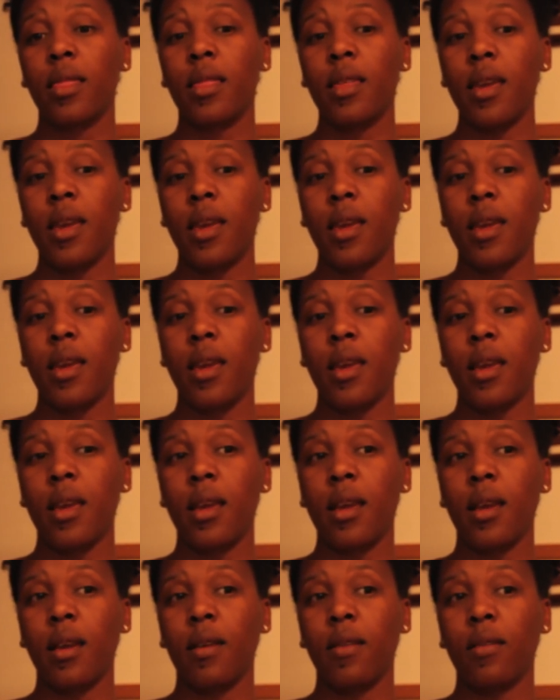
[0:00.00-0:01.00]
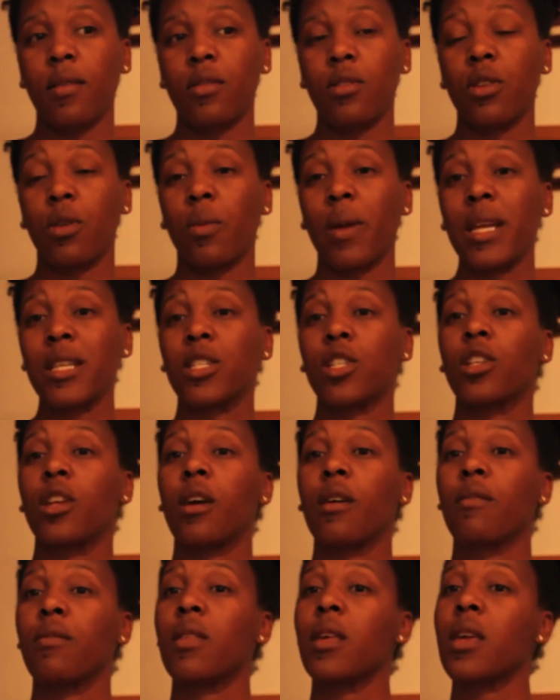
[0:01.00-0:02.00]
the duration
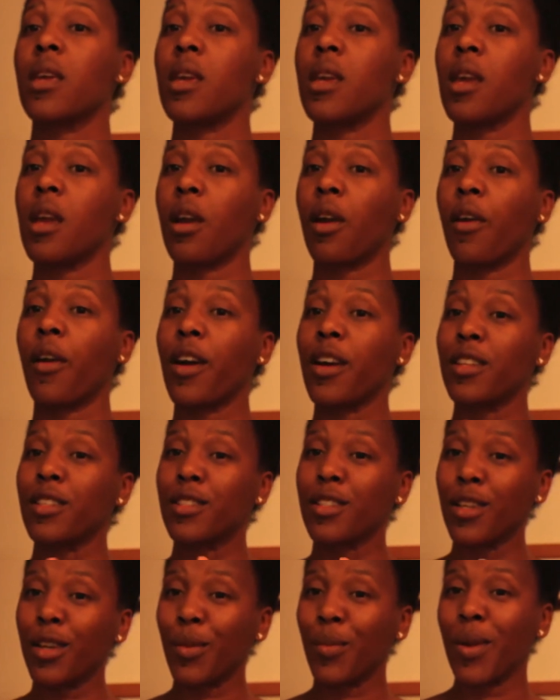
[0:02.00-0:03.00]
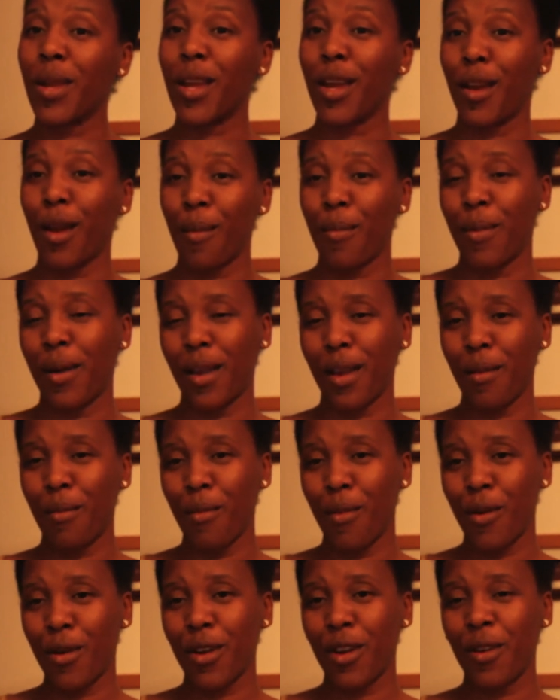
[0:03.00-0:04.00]
of the year until we get our brick and
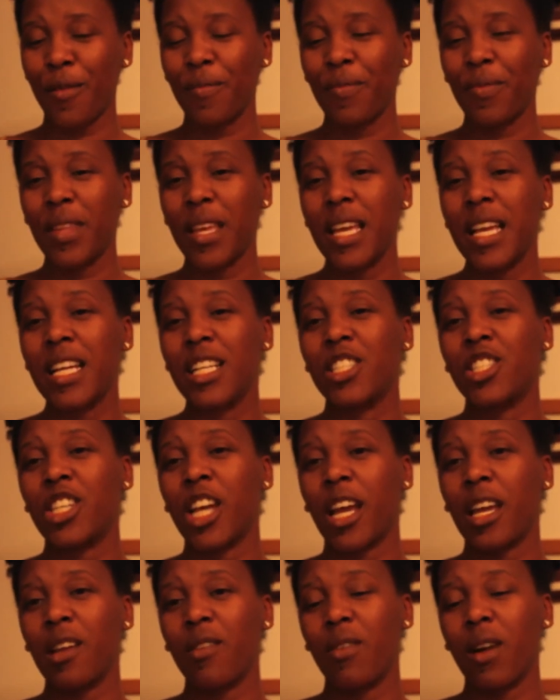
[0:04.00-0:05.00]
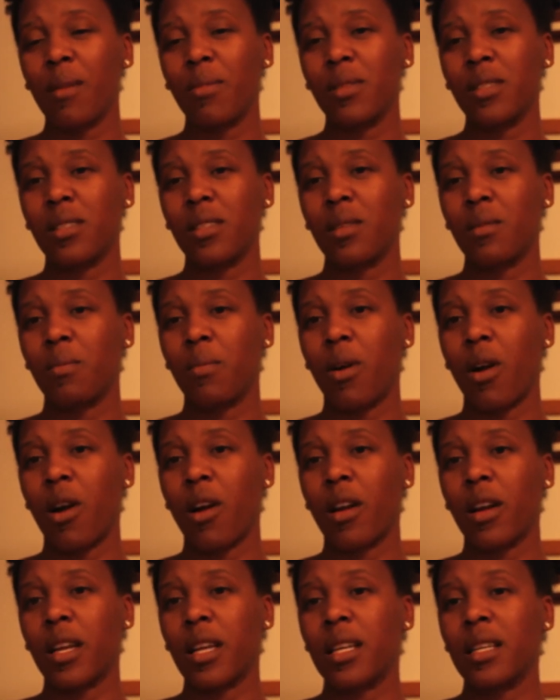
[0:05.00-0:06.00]
mortar. Jackie Robinson
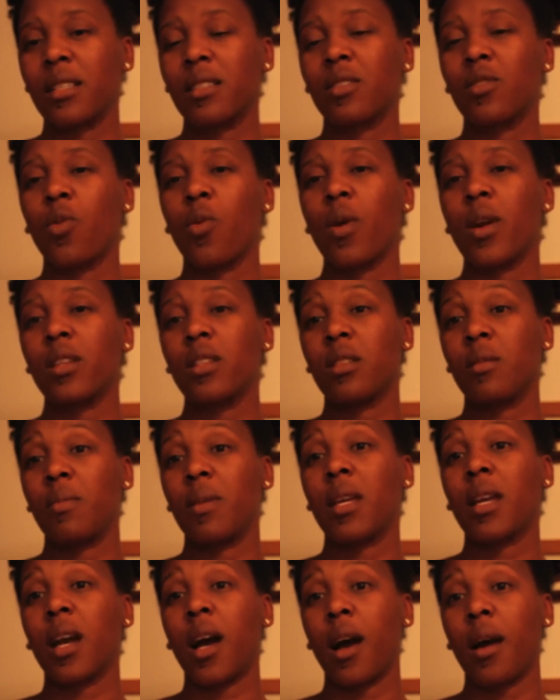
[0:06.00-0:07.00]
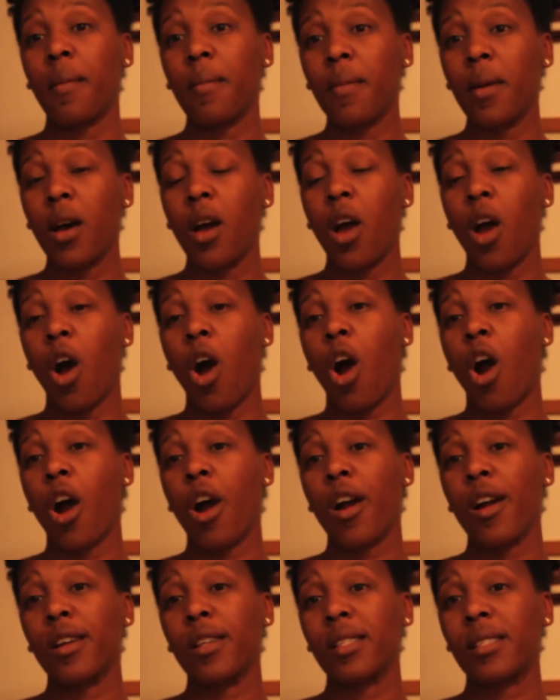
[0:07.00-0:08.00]
Park is going to become
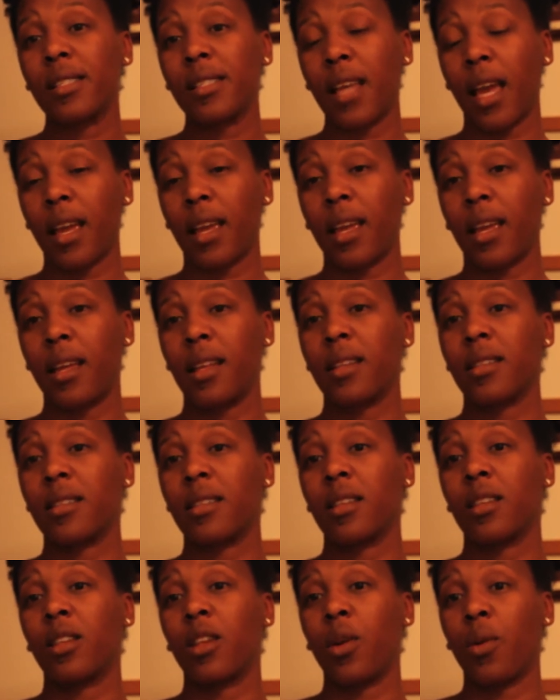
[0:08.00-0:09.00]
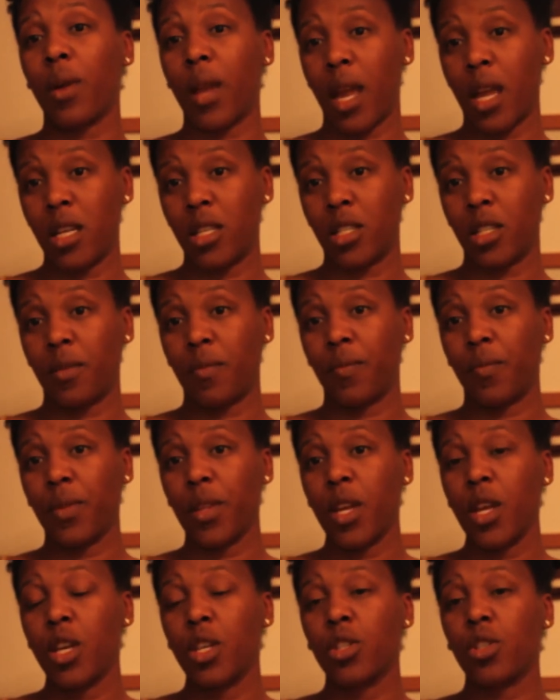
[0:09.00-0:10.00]
our second location.
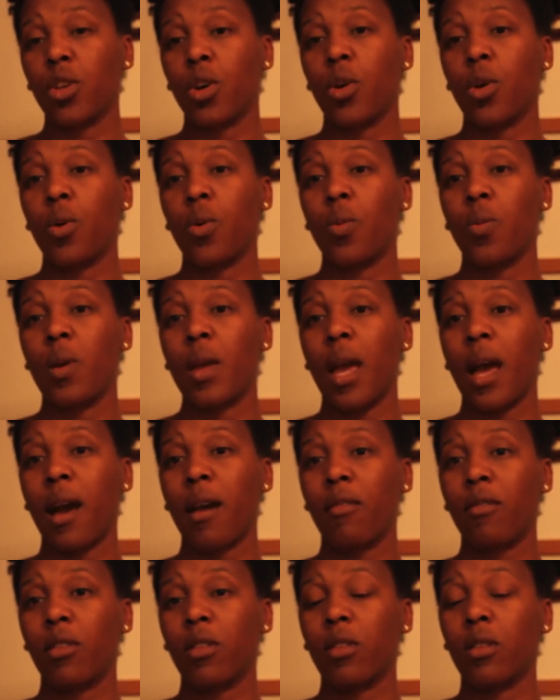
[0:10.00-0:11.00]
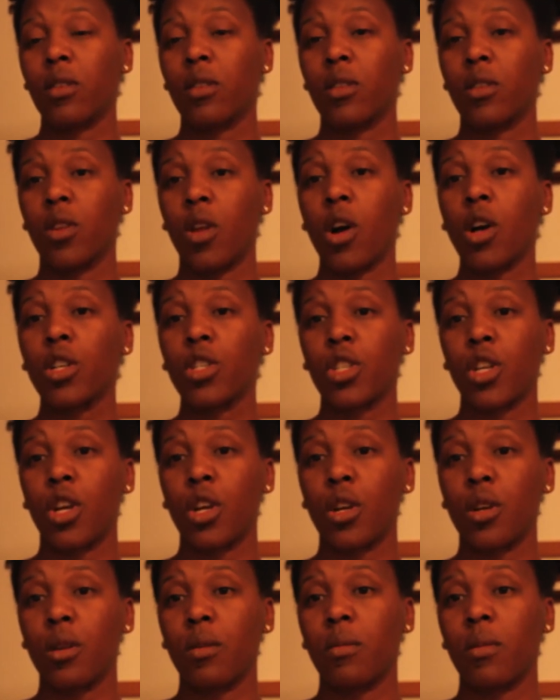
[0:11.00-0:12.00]
So we have a
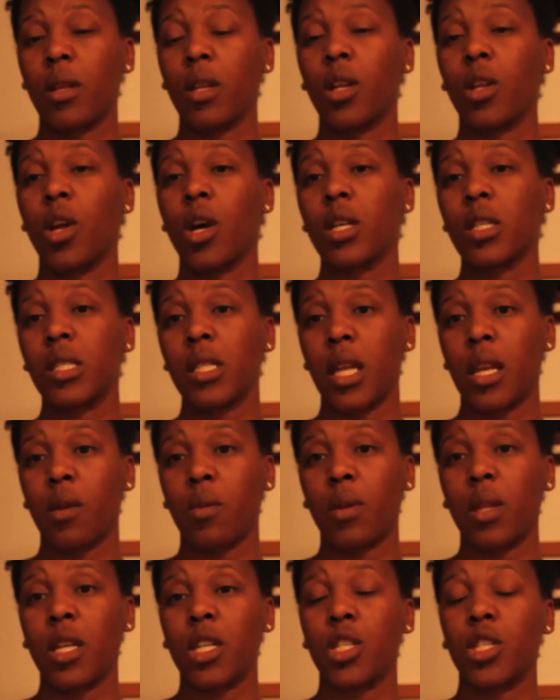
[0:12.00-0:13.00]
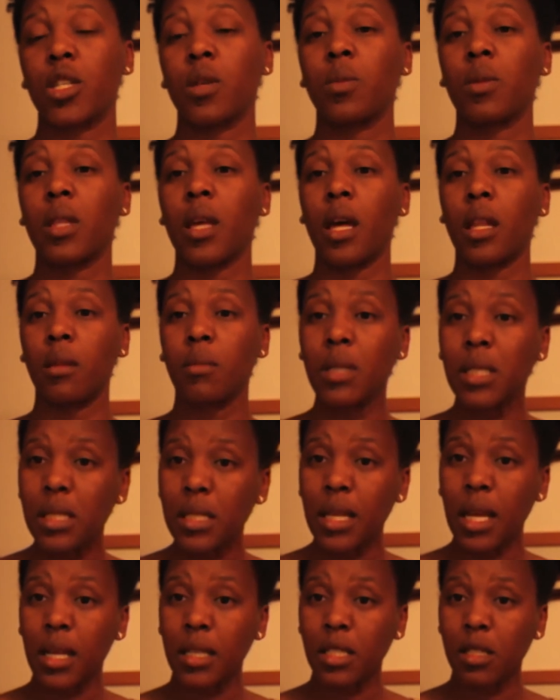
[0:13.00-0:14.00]
long-term and a long-standing relationship with Elements
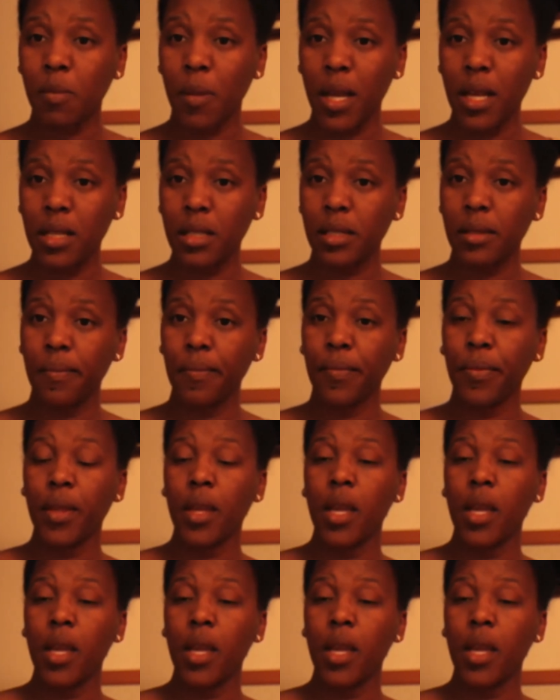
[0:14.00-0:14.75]
Dance Space.